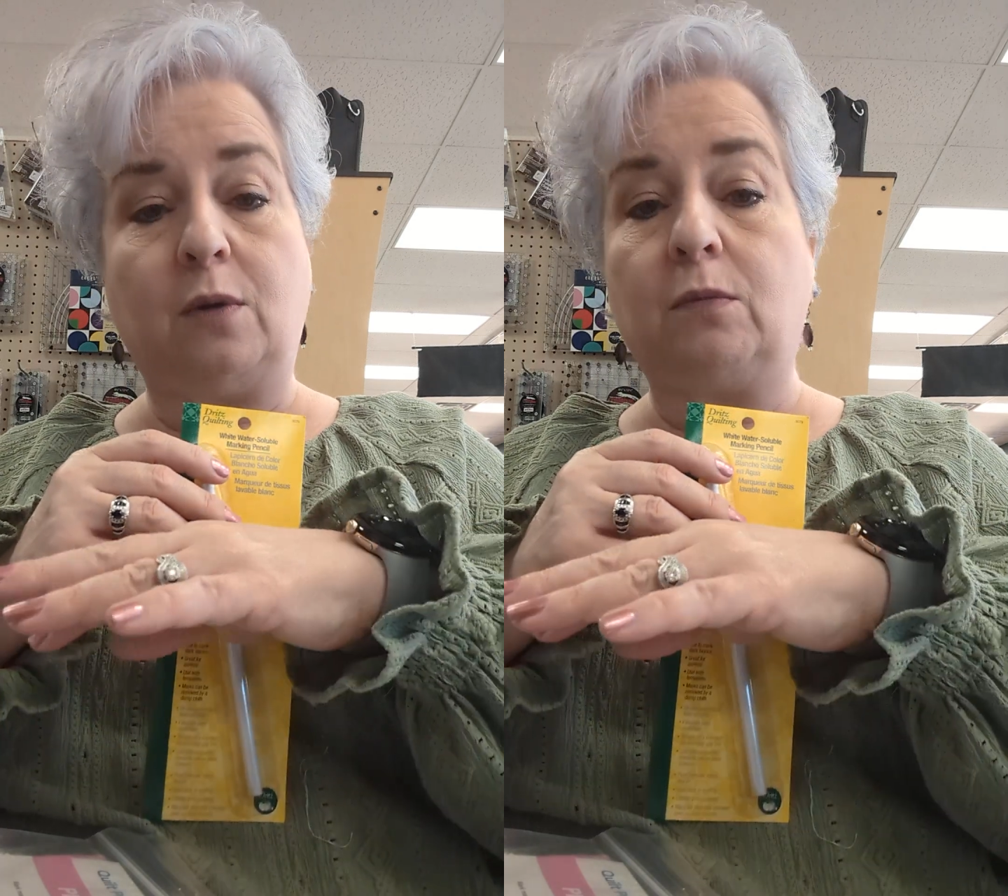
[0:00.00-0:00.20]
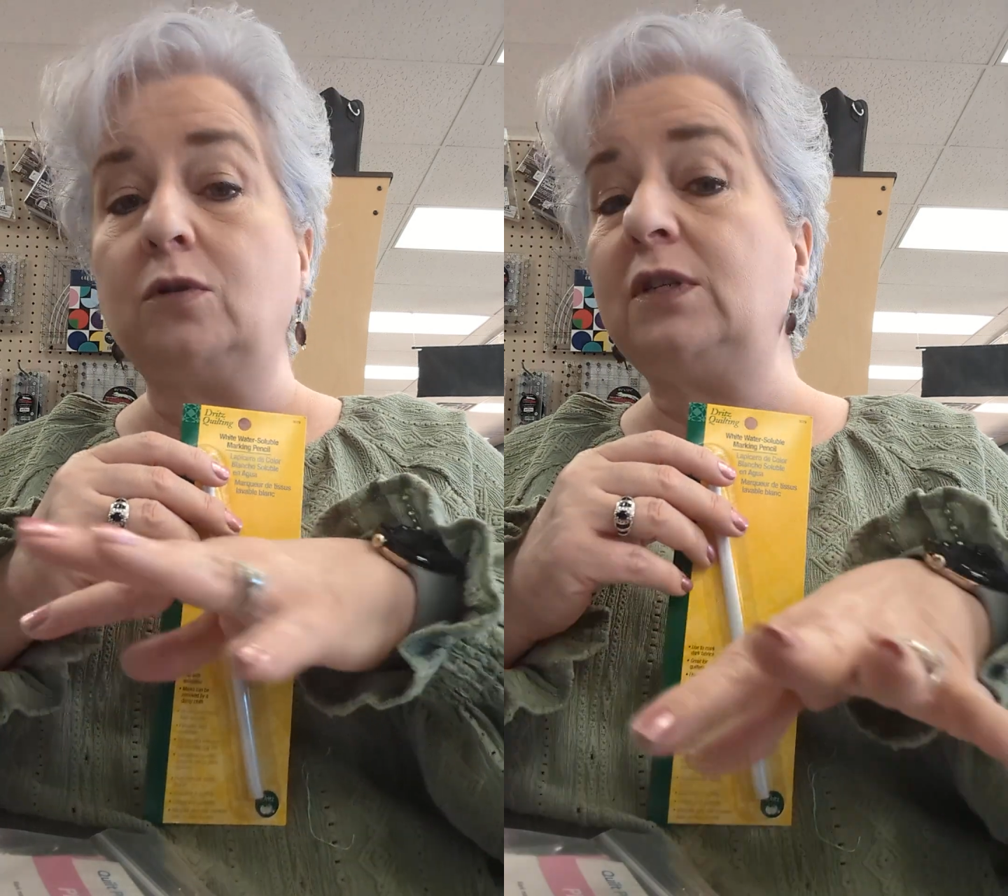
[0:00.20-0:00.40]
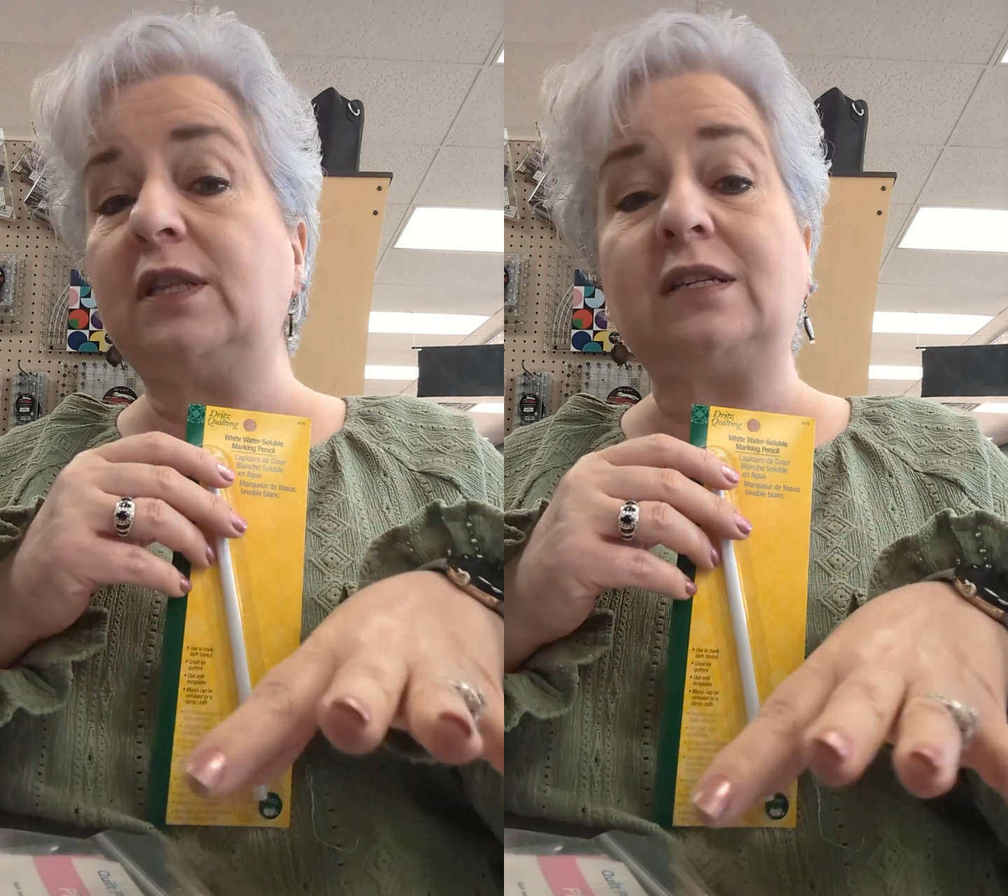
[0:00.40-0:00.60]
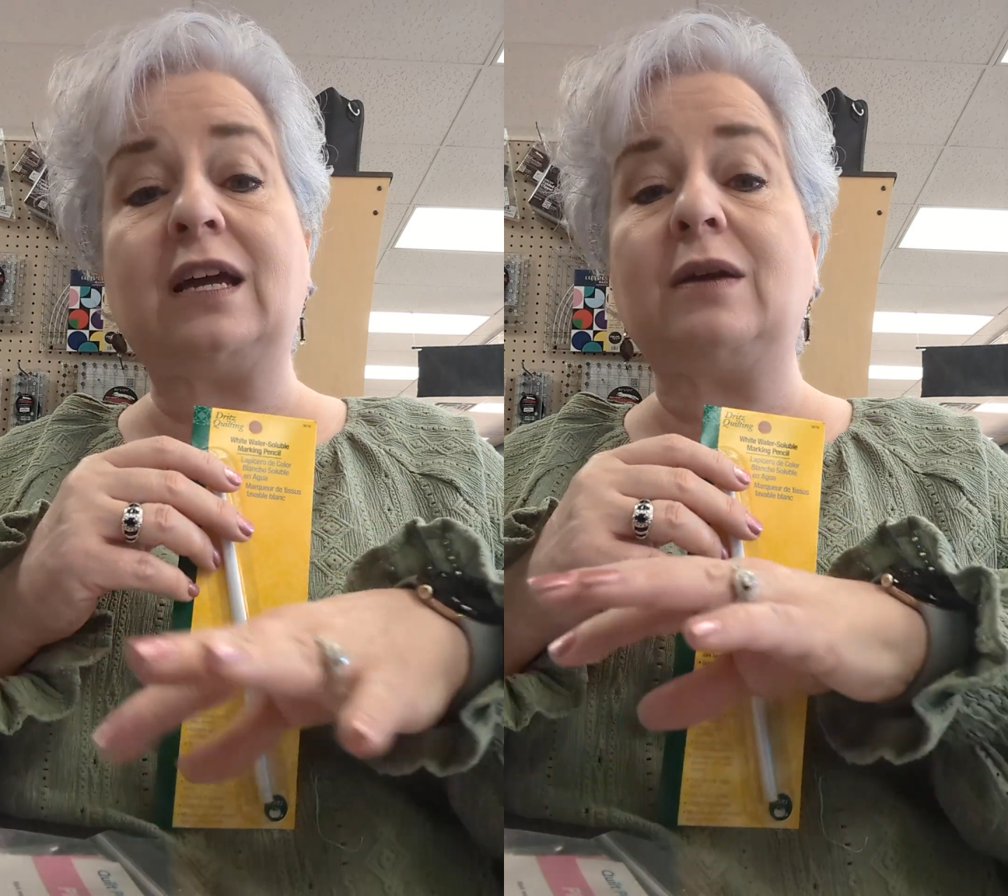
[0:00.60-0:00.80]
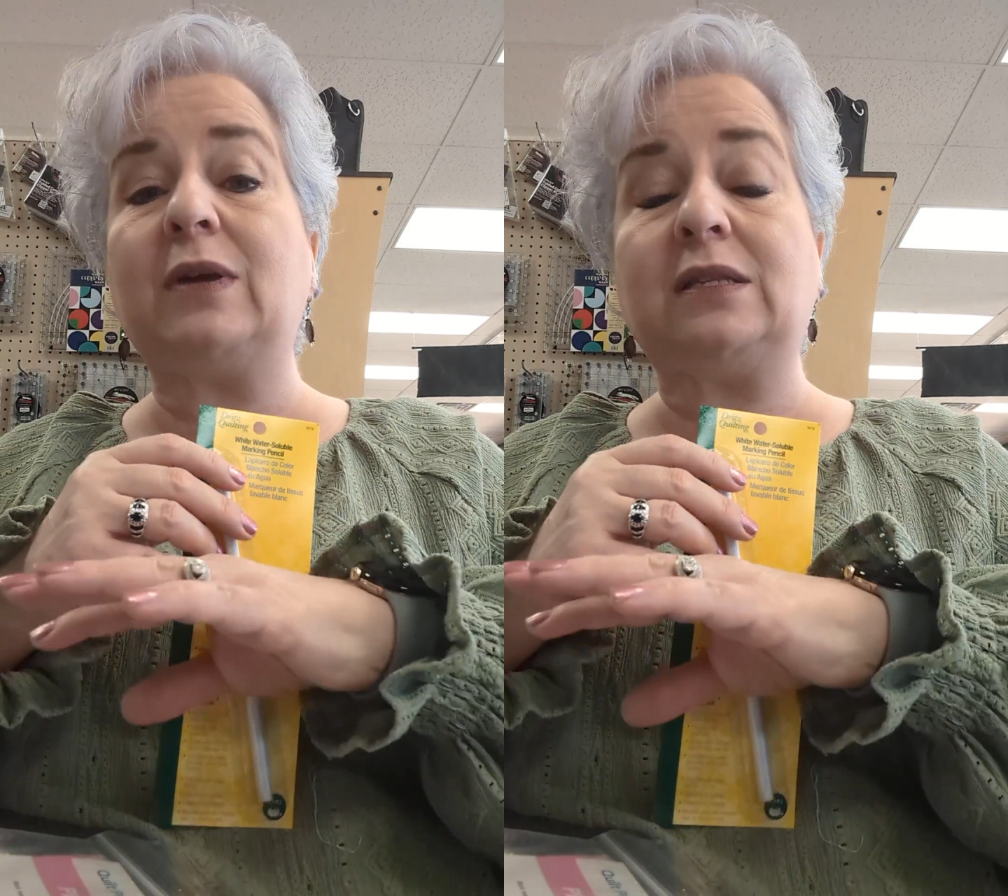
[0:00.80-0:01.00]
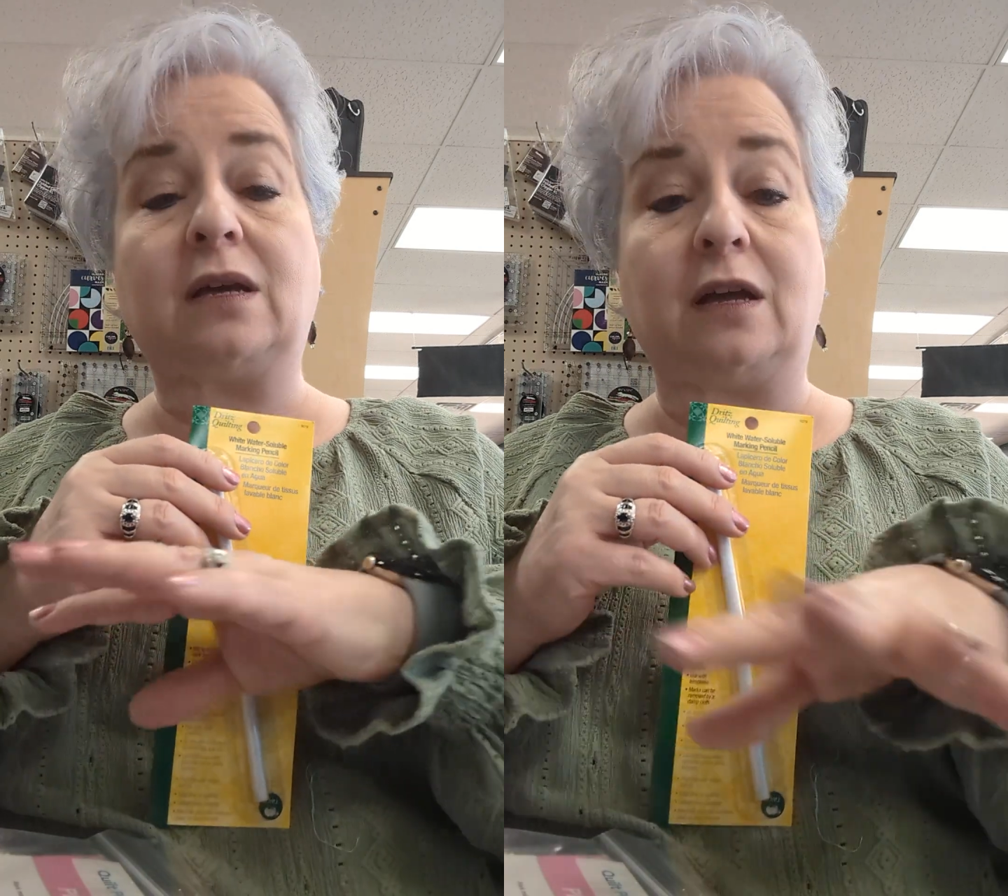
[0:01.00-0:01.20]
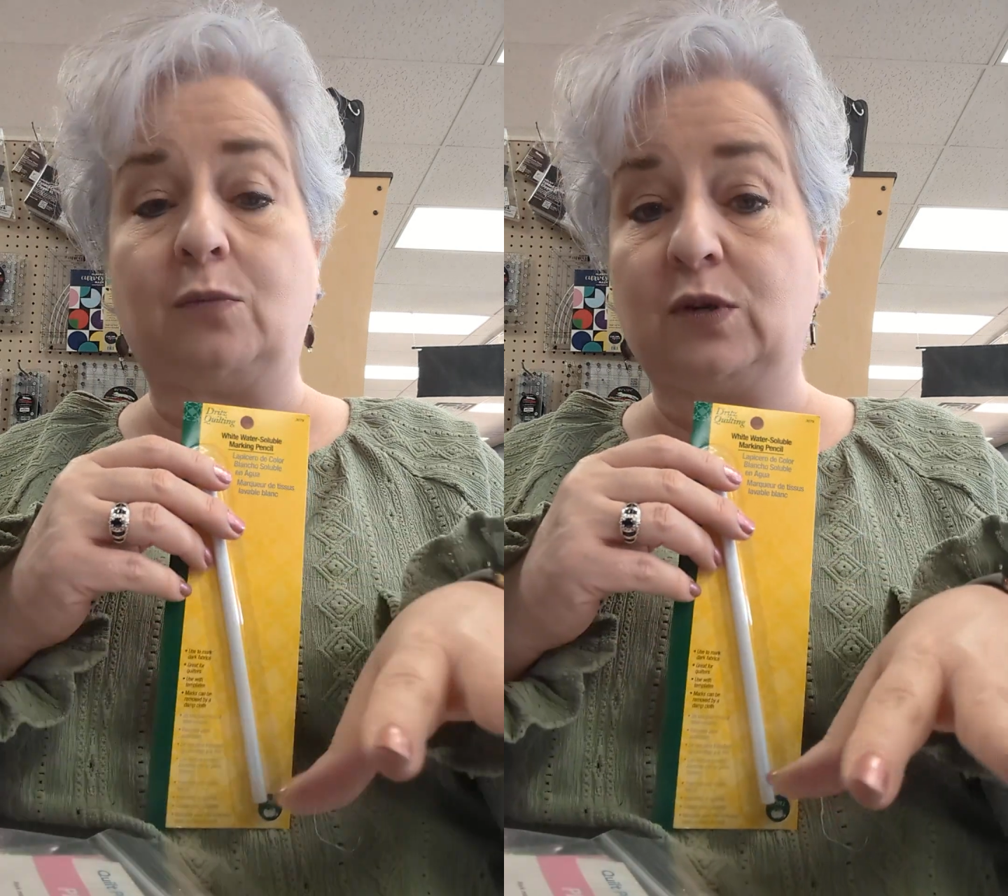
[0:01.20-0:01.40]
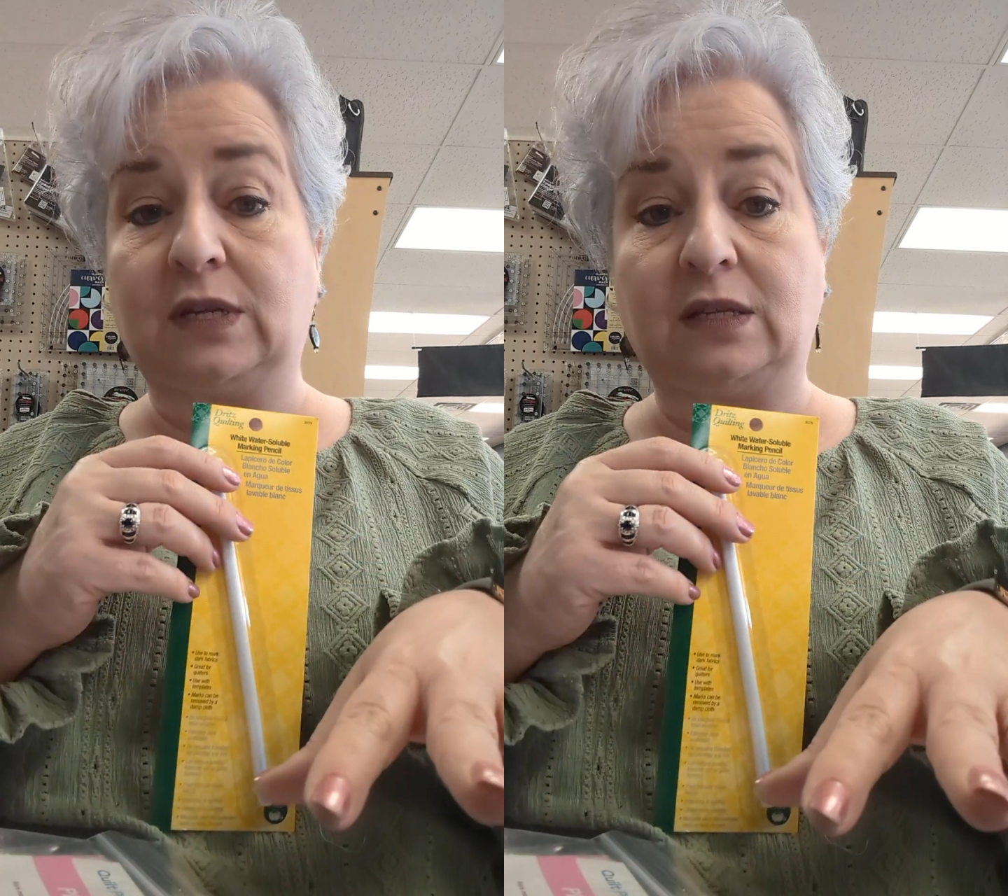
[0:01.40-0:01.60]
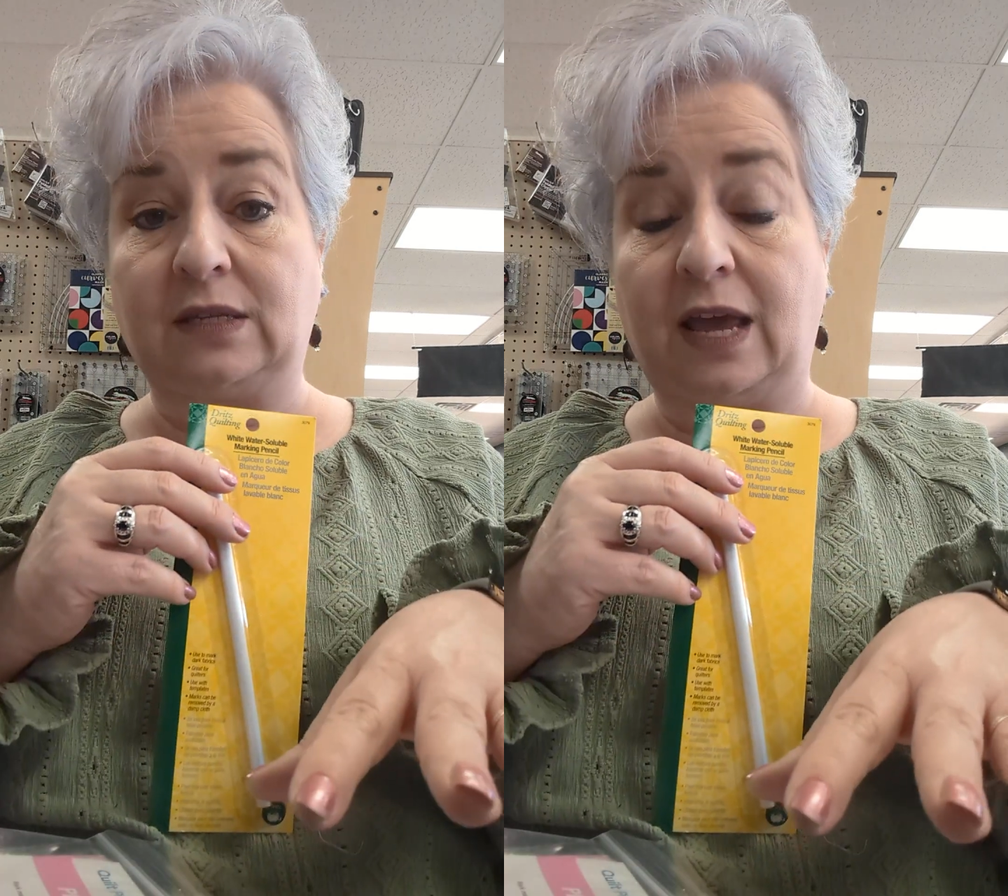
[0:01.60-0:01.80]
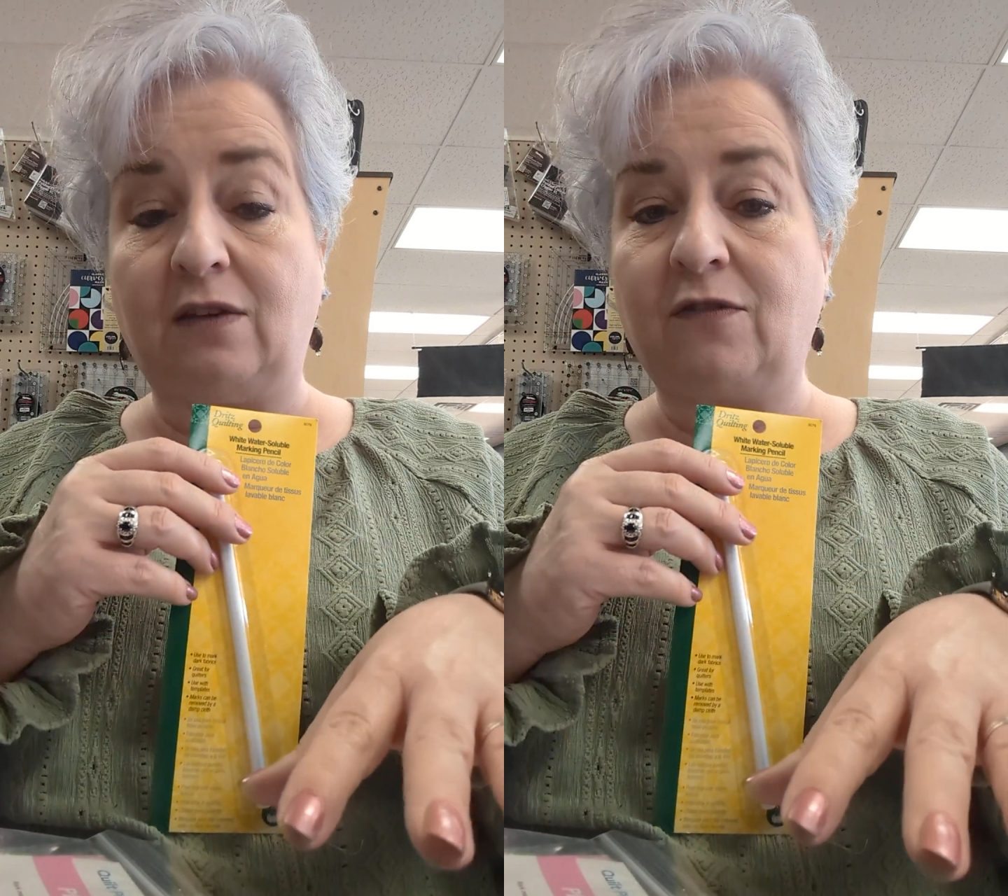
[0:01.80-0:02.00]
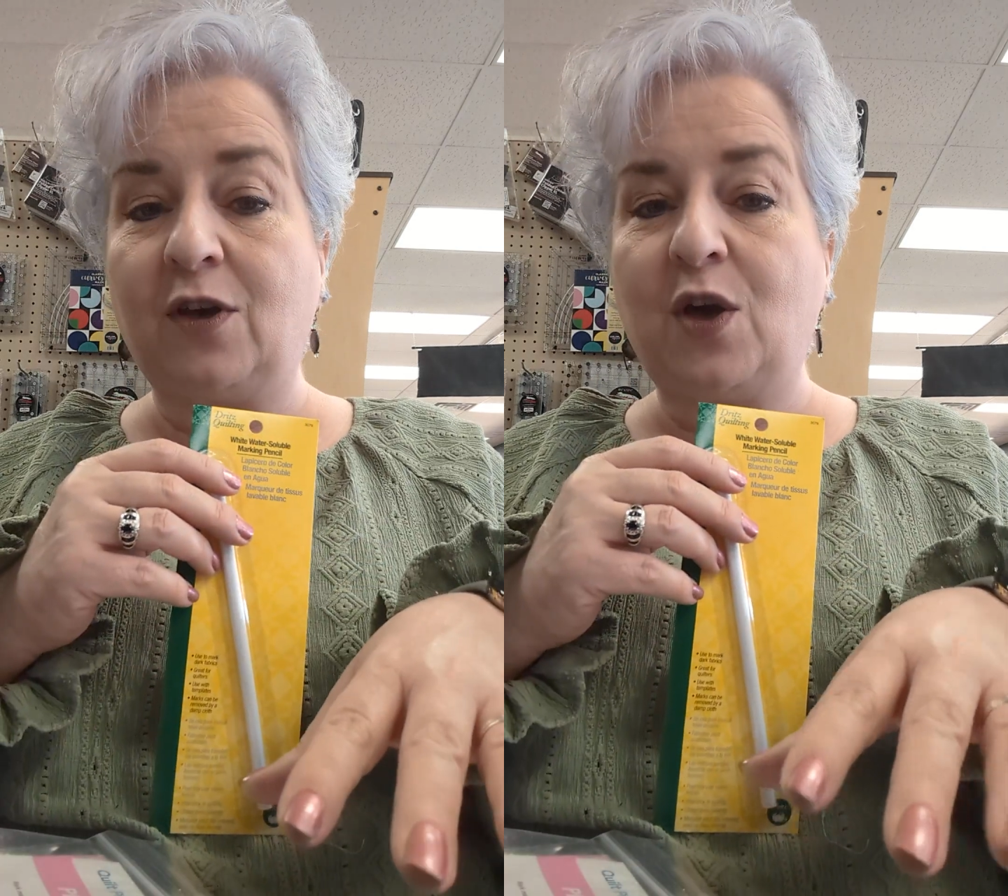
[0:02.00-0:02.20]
Most of the time it's 100% safe,